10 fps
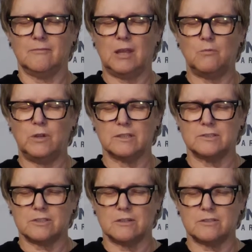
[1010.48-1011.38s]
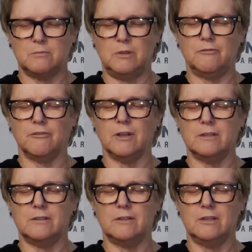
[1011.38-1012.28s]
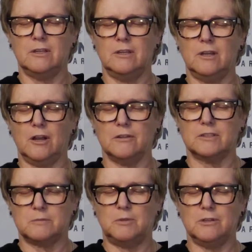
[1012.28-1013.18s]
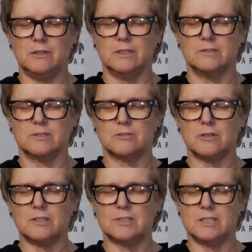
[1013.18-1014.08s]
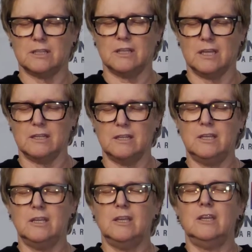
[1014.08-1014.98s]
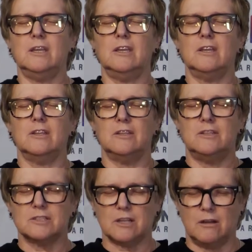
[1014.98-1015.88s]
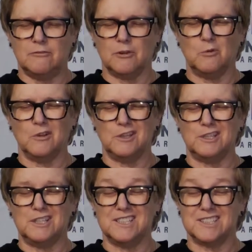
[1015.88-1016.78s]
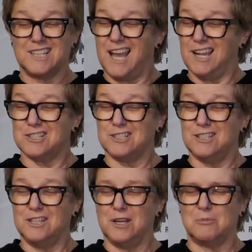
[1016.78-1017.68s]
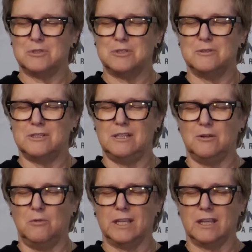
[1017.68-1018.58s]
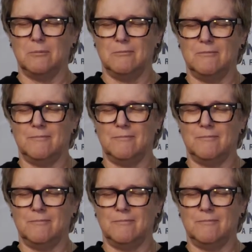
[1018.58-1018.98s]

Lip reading: And we can start to befriend our experience, trusting that the discomfort is actually an opportunity to wake up.